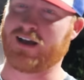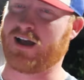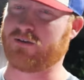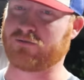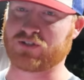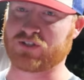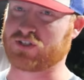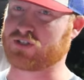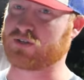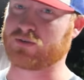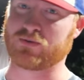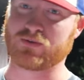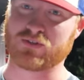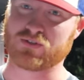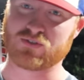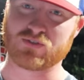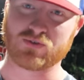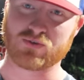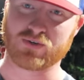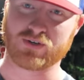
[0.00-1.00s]
I was just going to
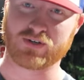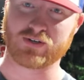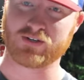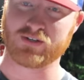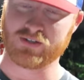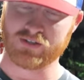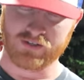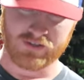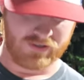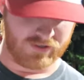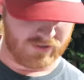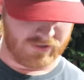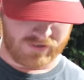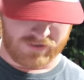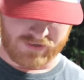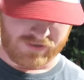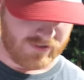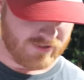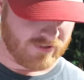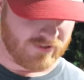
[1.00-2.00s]
the store
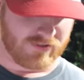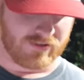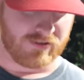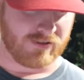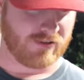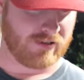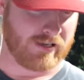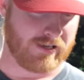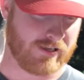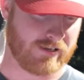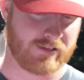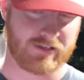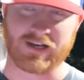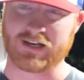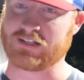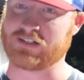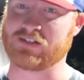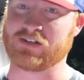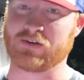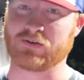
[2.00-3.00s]
and
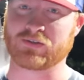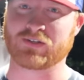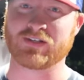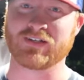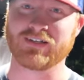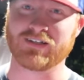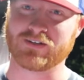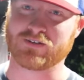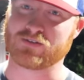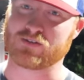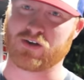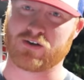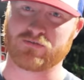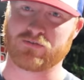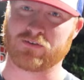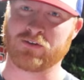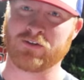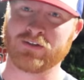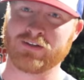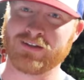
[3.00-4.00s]
got soaked. It was
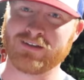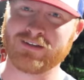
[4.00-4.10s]
awful.